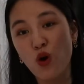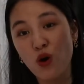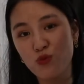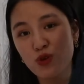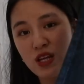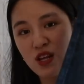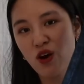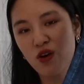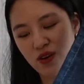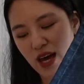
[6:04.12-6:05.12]
were really
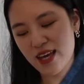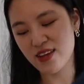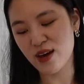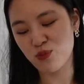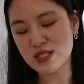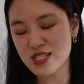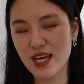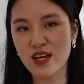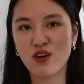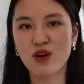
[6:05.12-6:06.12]
long, and I once
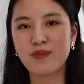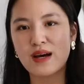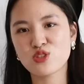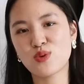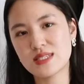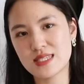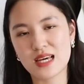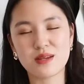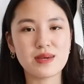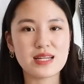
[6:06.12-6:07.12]
again got about 20
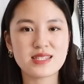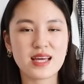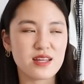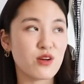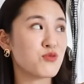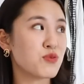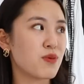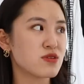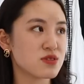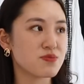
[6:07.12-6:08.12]
centimeters taken off the
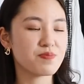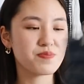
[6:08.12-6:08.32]
bottom.